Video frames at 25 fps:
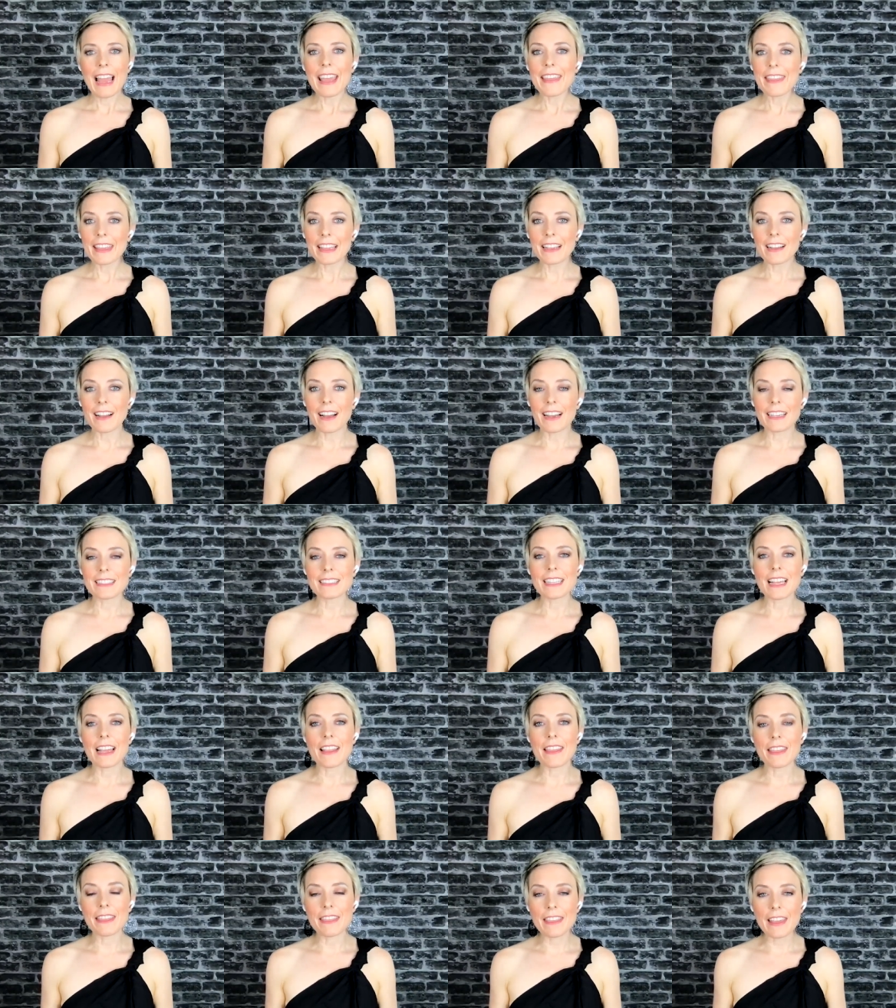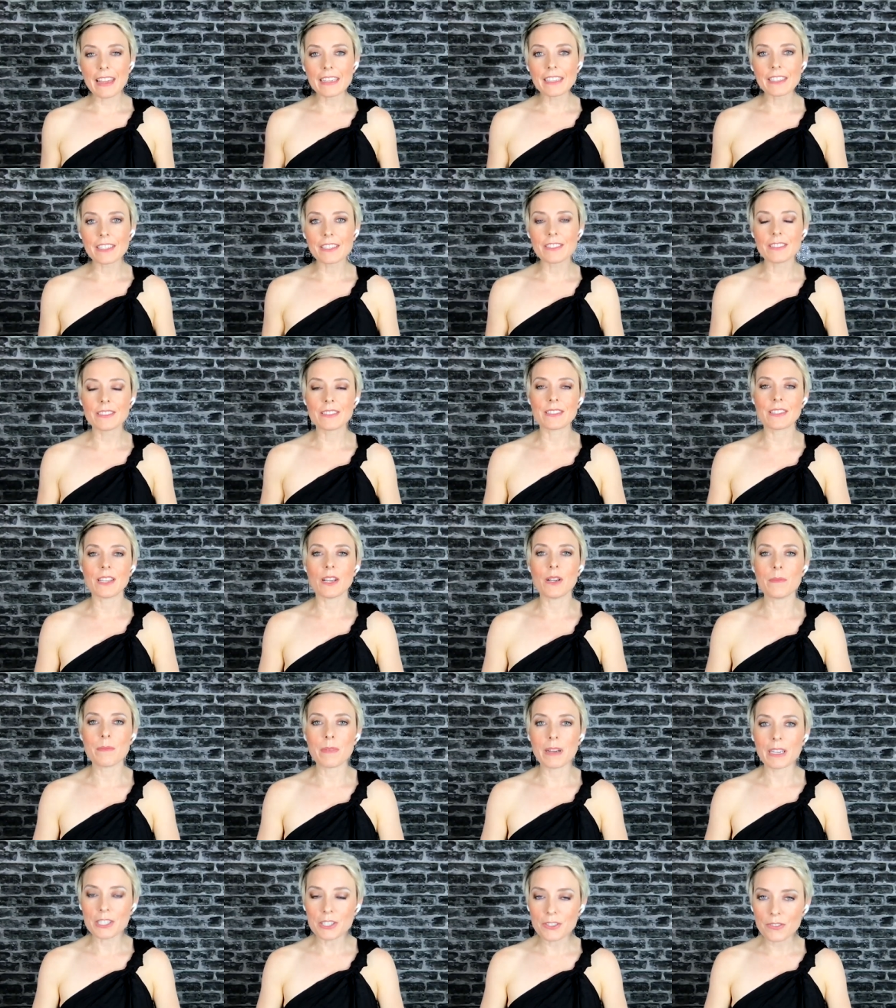Hey there, guys, and thank you
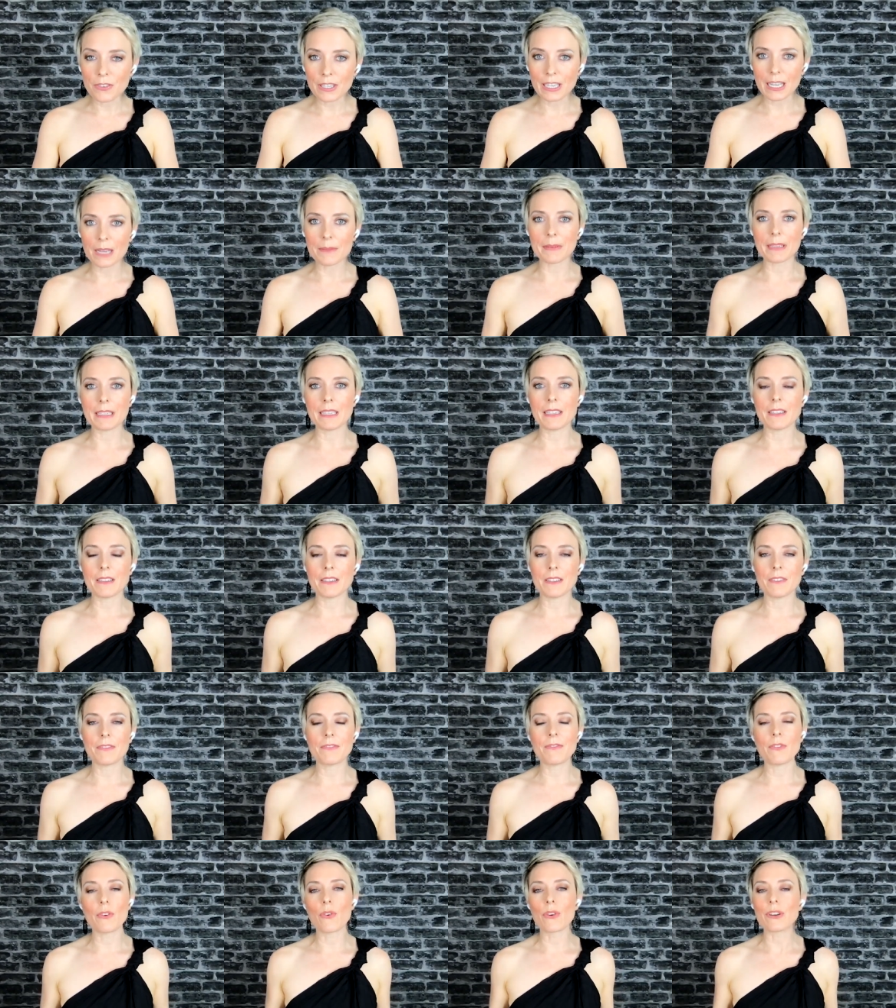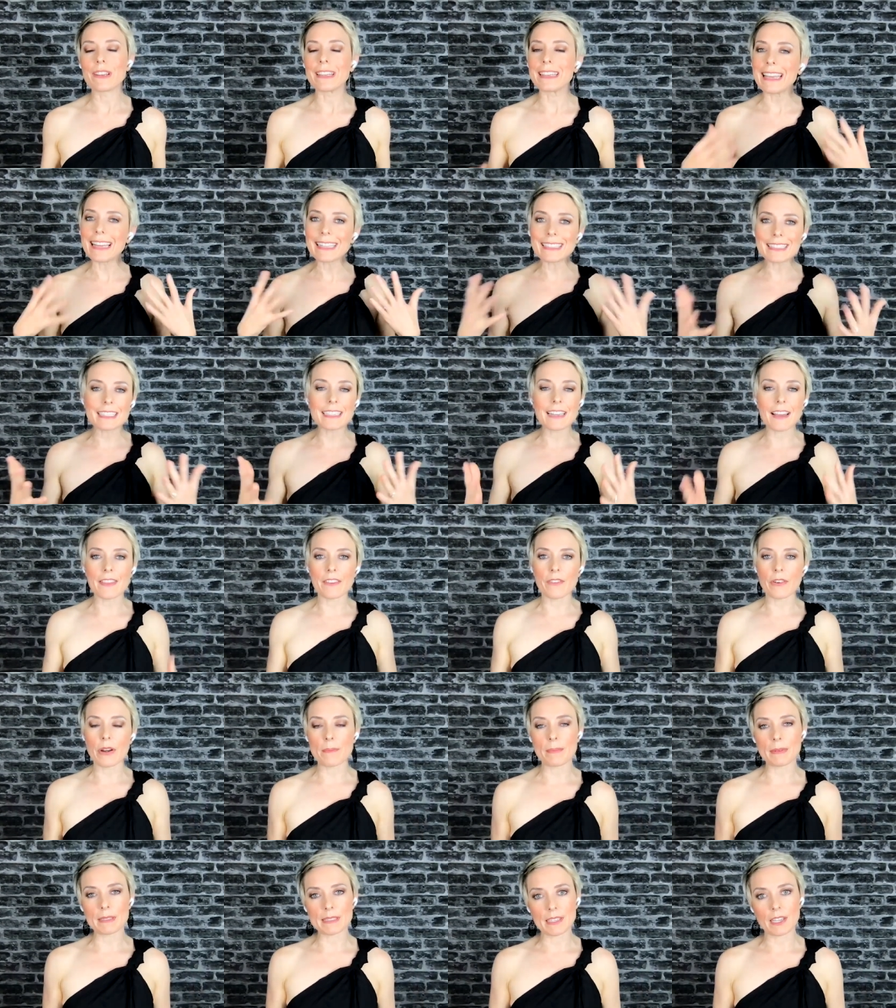so much for coming for yet
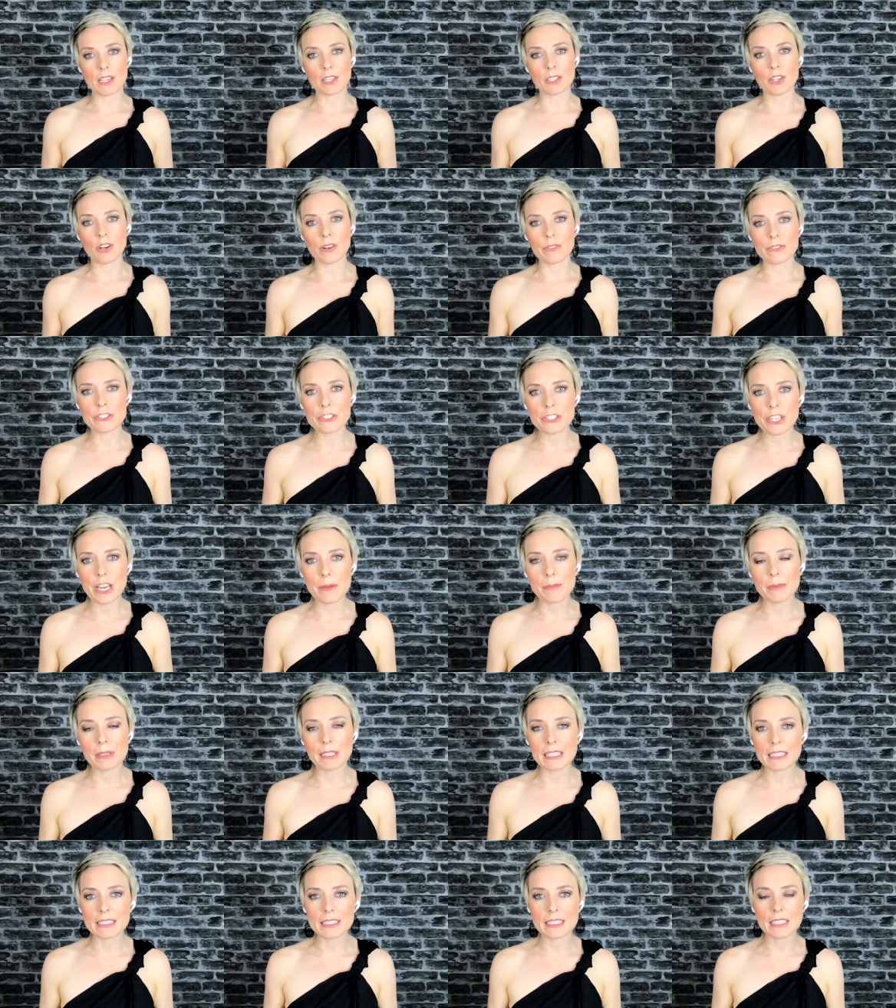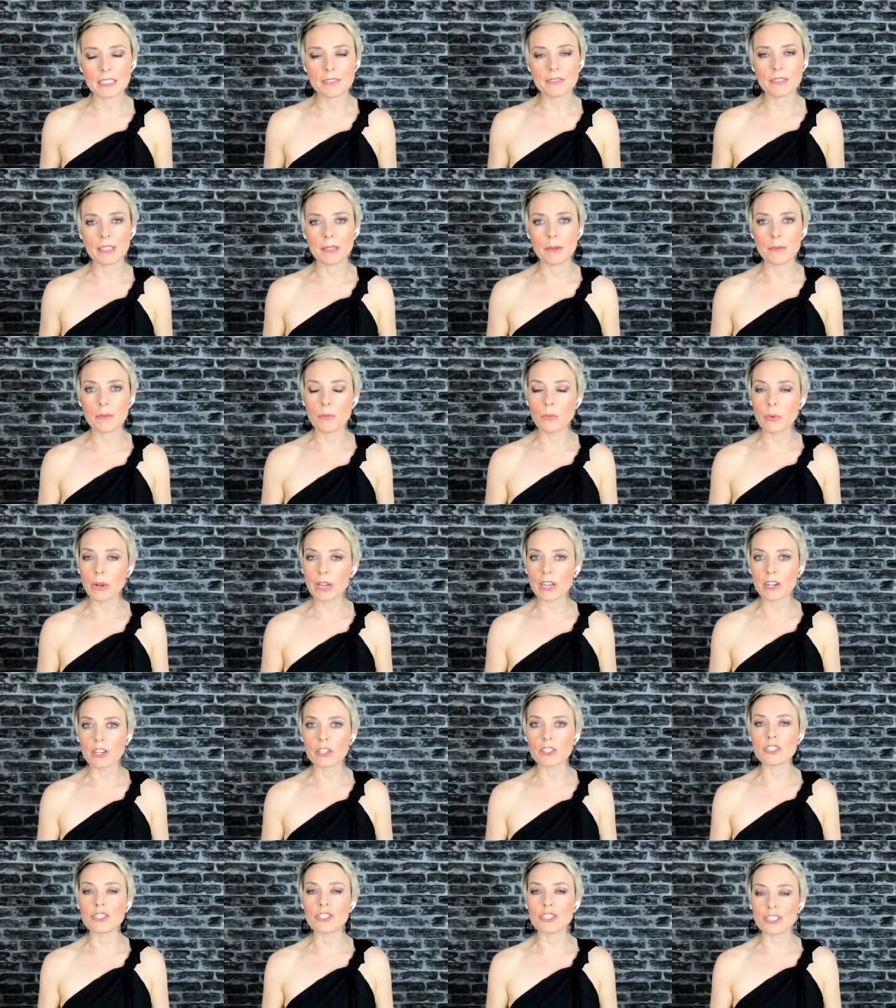another episode of Chamonix TV,
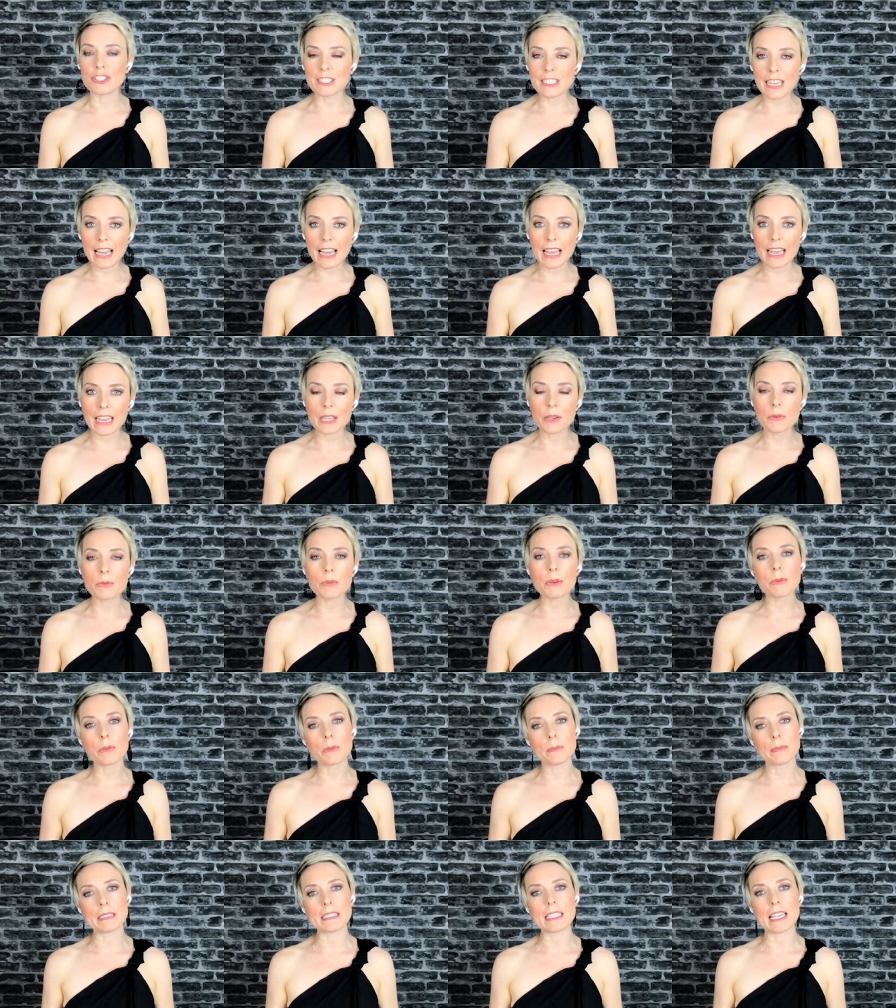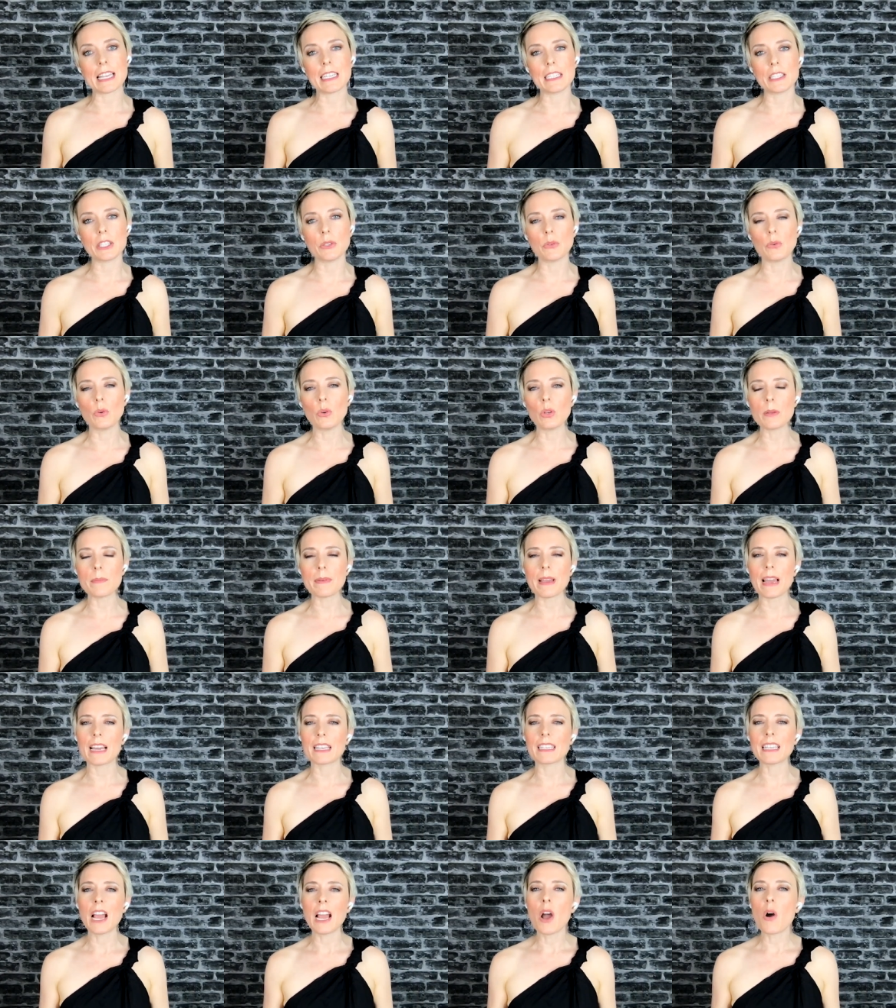where today we will be telling you all
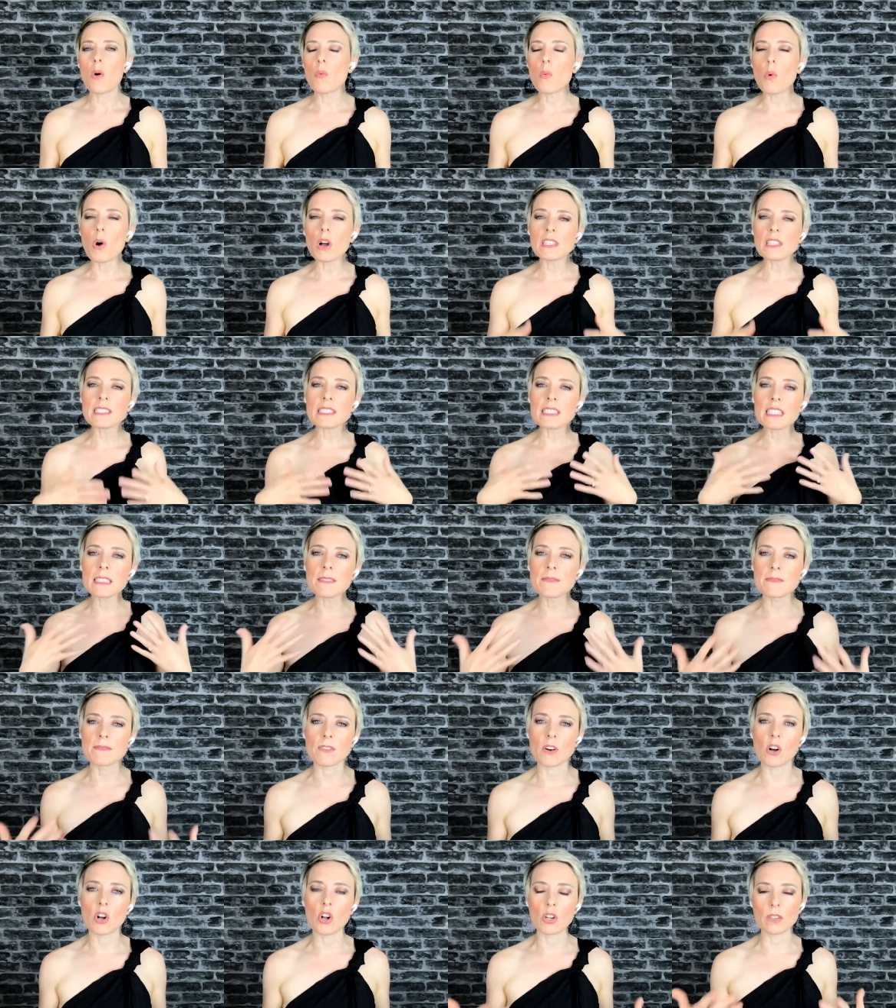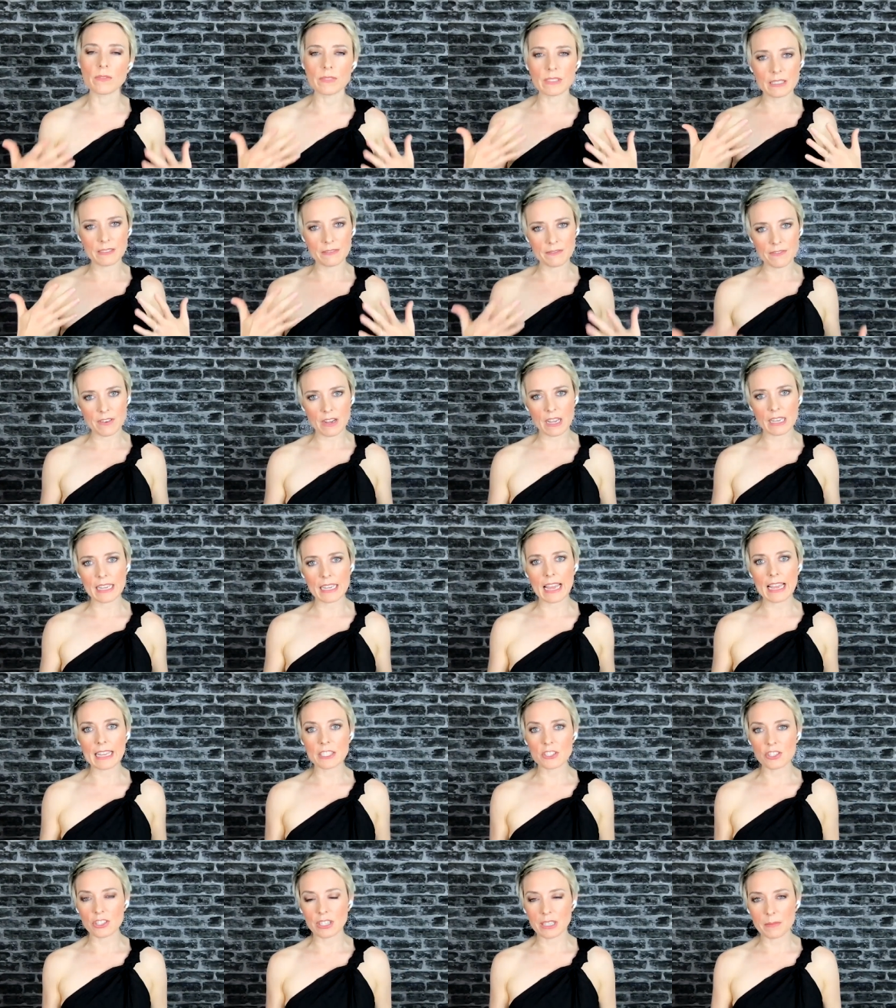about what's involved in
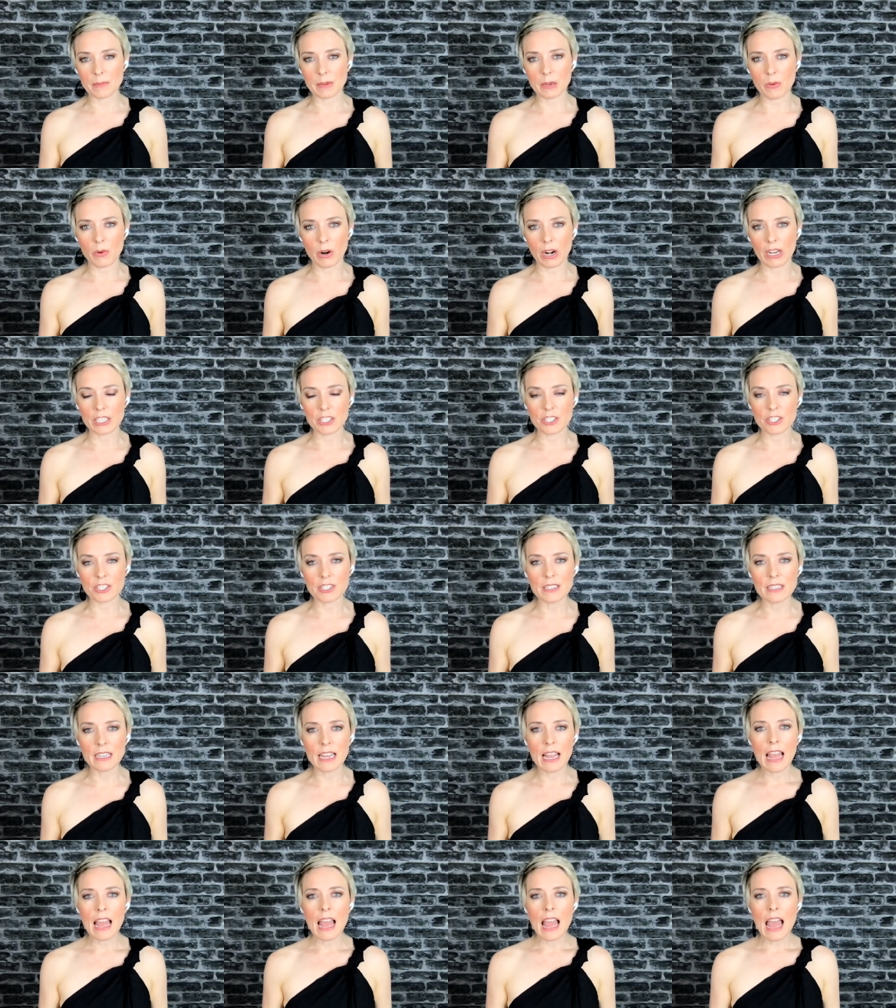financial immigration